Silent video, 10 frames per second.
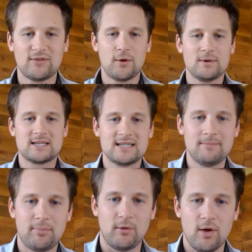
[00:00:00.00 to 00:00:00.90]
flow is
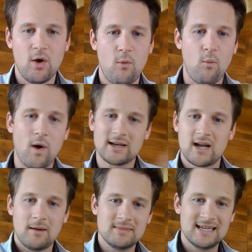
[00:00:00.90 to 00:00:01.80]
simple. What
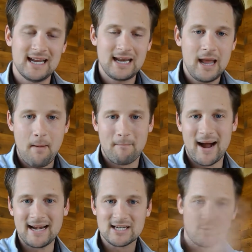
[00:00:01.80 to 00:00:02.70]
comes in
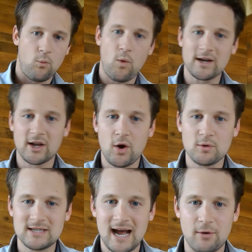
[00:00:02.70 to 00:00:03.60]
minus what
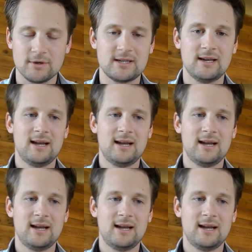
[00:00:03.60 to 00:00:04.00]
goes out.